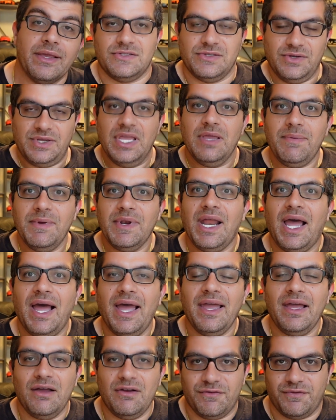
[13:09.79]
So keep an
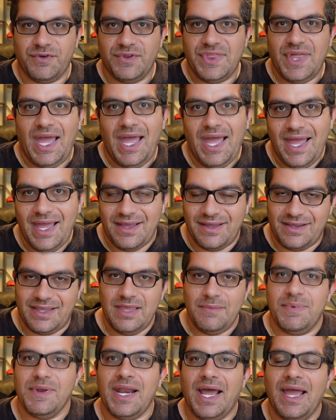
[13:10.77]
eye out for that.
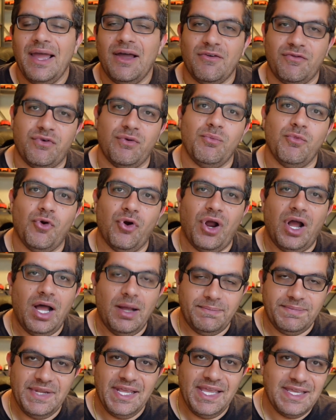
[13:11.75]
Keep an eye out for more
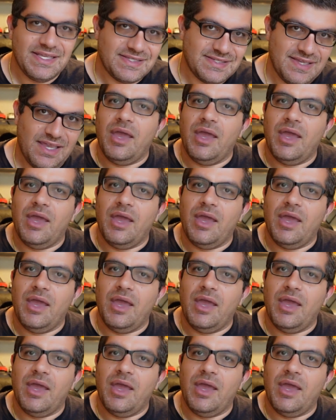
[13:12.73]
updates.